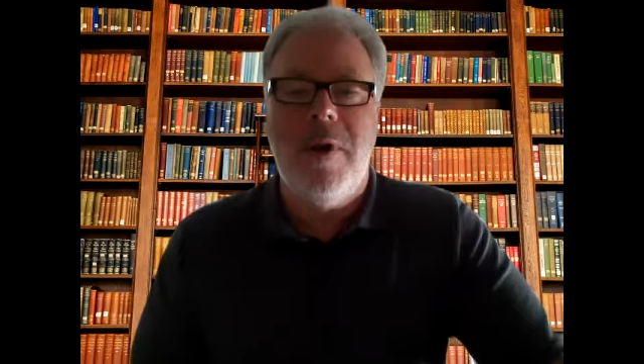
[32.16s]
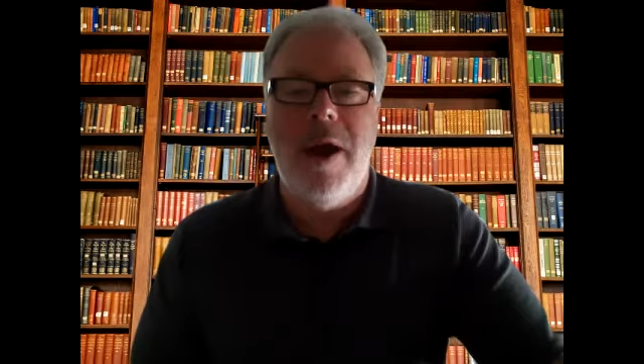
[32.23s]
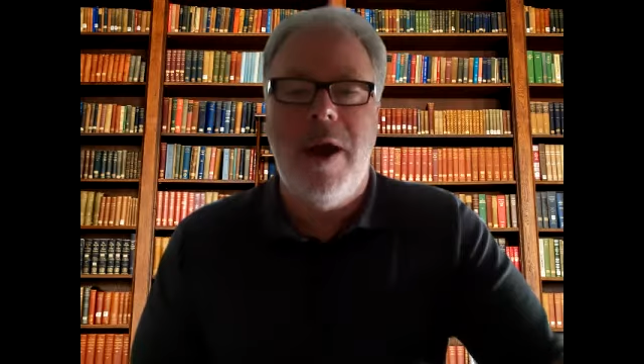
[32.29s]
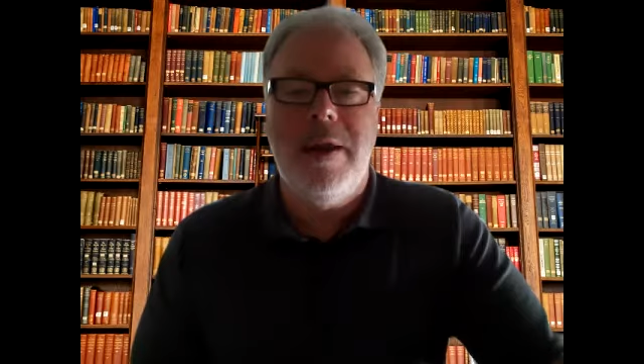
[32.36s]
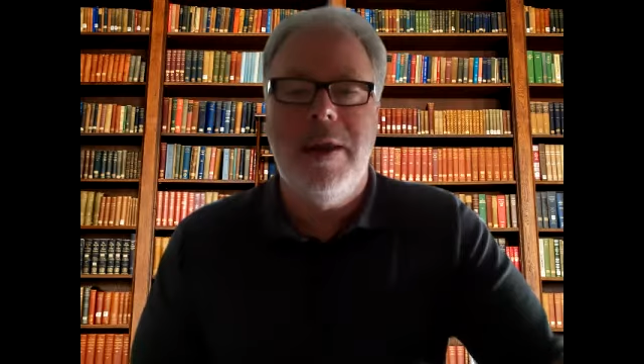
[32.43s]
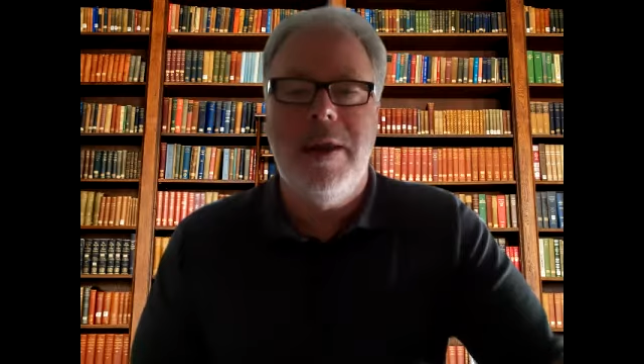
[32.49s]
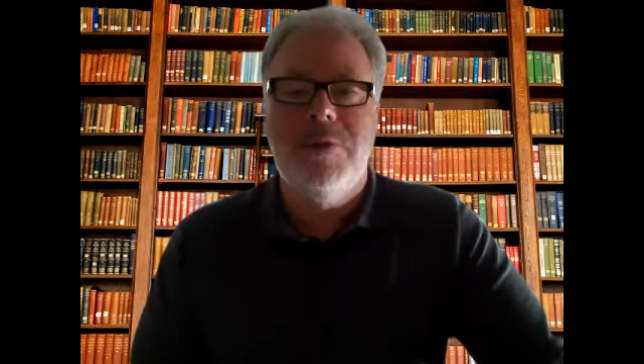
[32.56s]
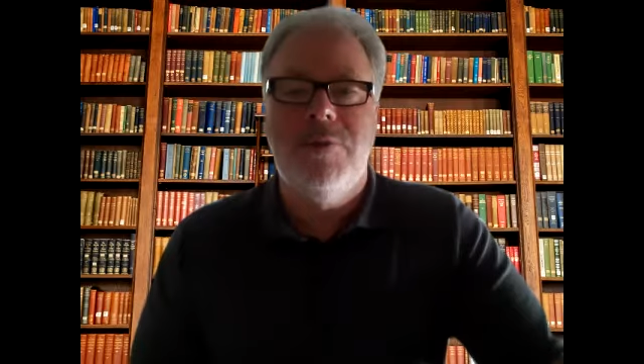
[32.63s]
I
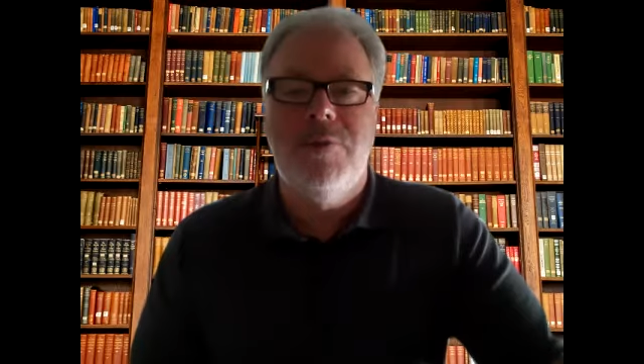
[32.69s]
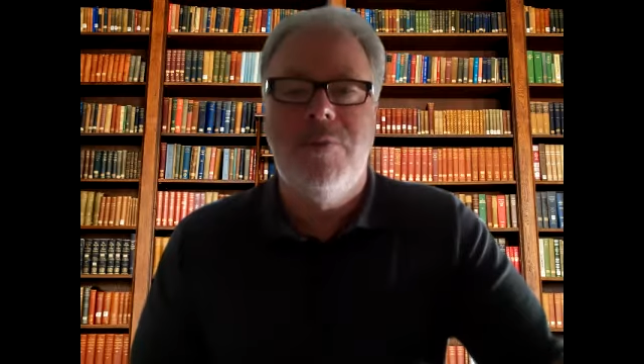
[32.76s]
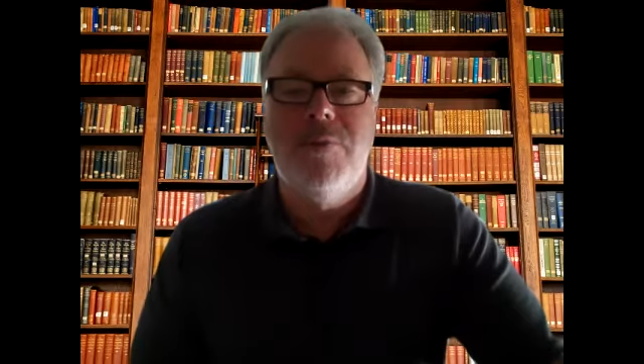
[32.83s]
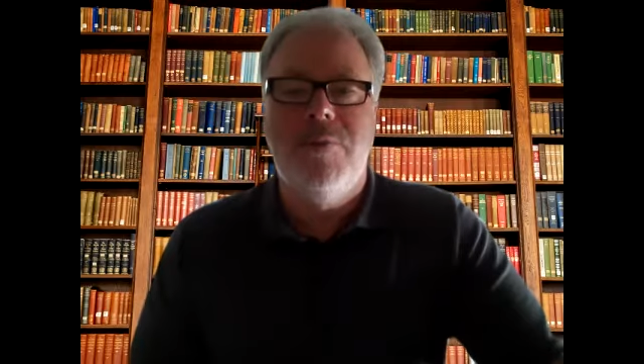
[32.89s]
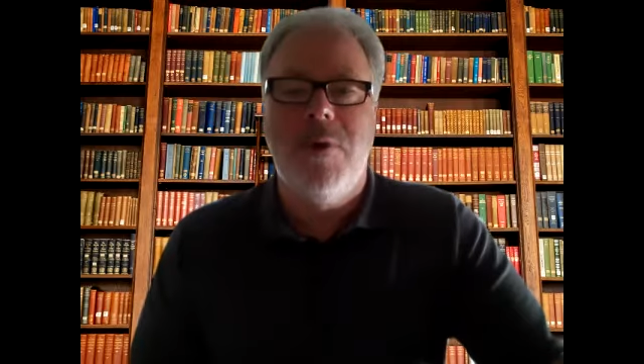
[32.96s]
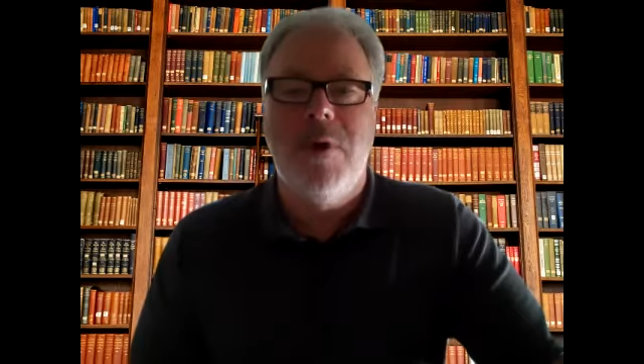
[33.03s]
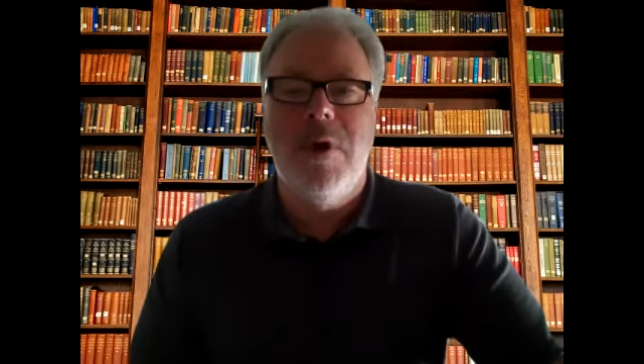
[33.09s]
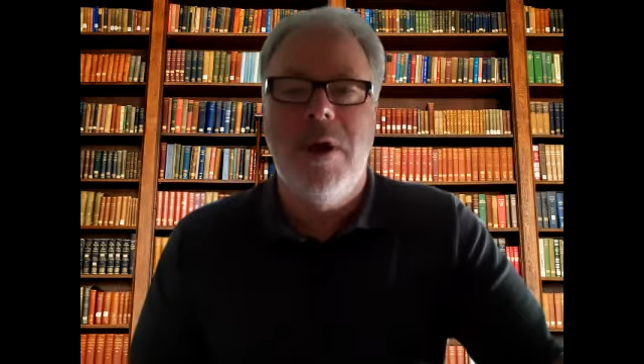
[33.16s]
guess
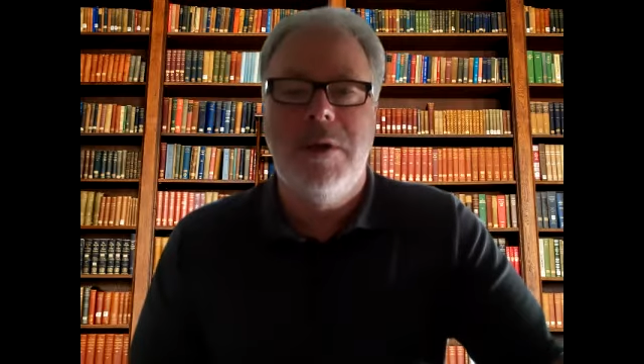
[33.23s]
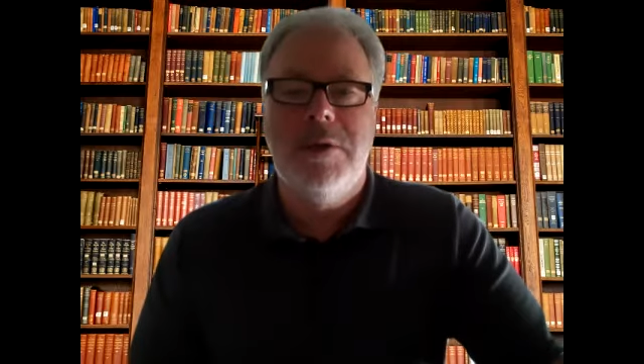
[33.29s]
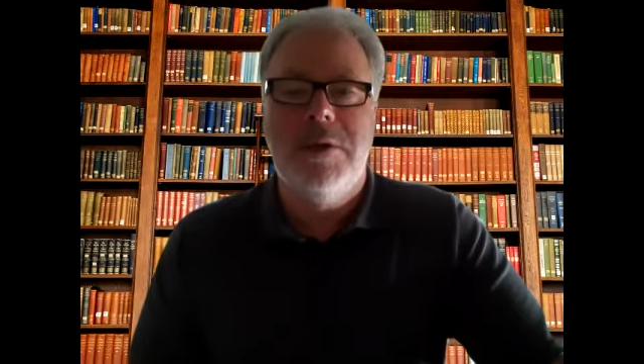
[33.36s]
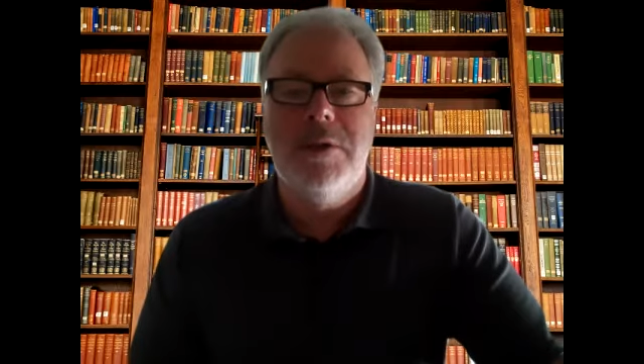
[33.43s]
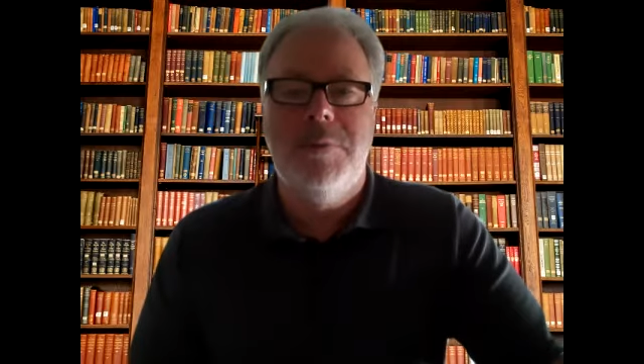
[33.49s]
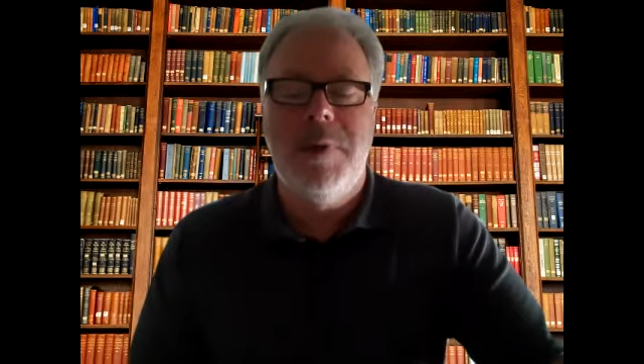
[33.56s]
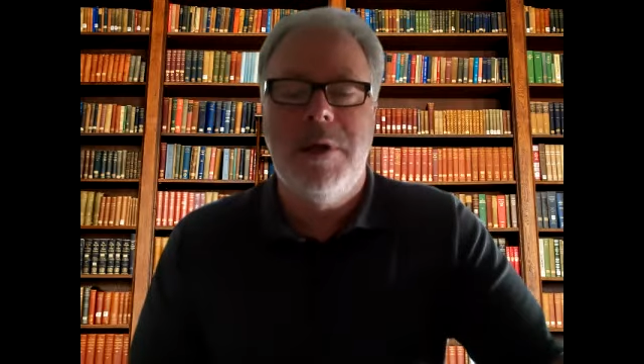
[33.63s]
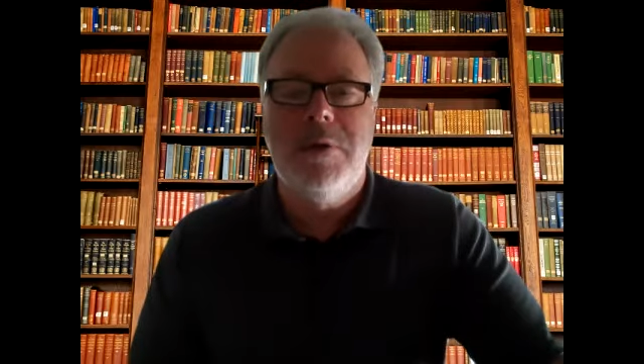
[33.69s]
for us,
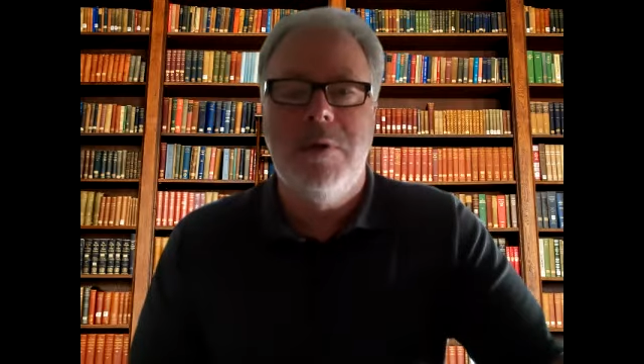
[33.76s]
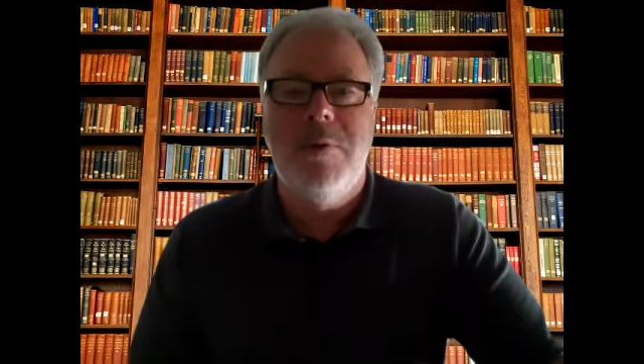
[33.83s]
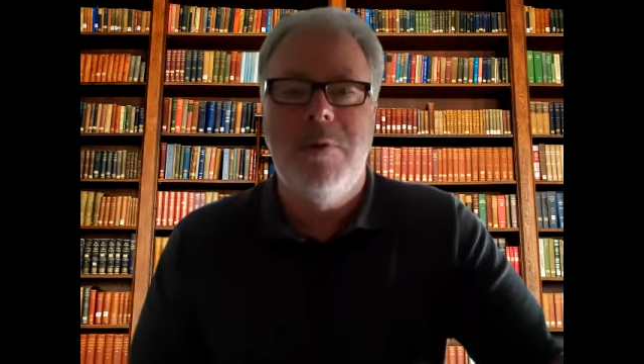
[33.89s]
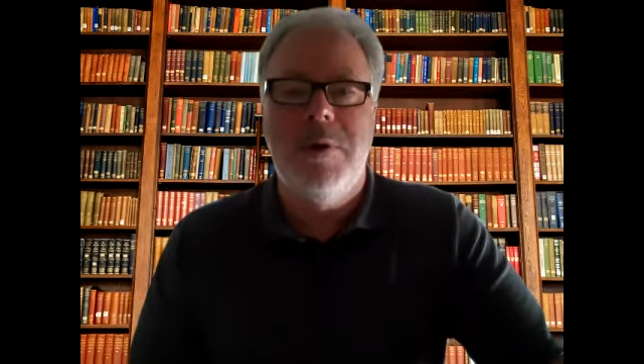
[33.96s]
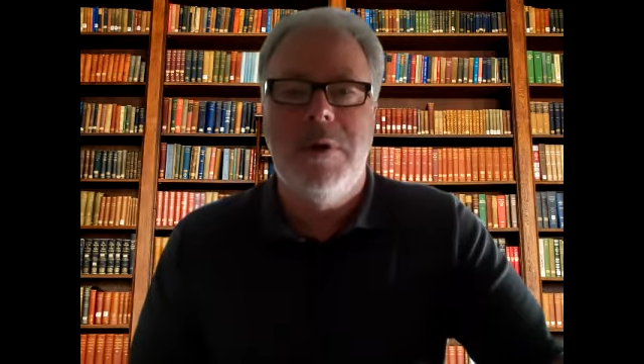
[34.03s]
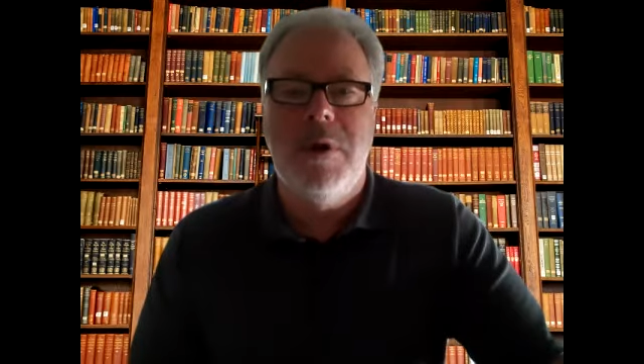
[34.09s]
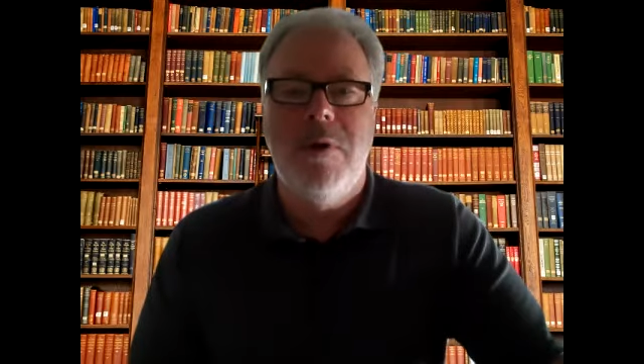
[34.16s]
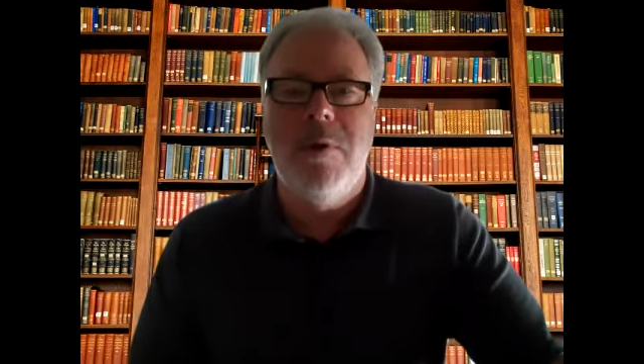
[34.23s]
especially when
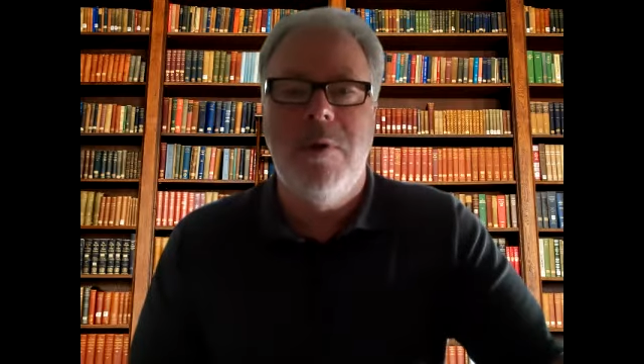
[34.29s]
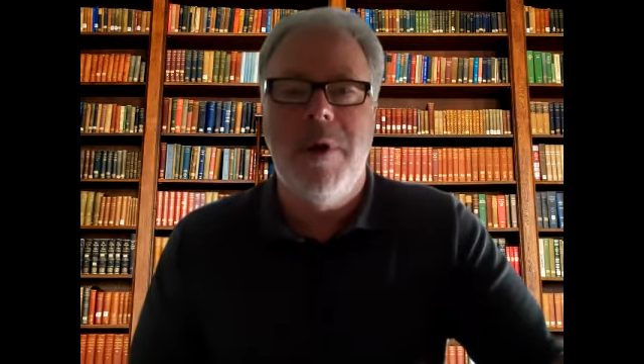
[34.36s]
we talk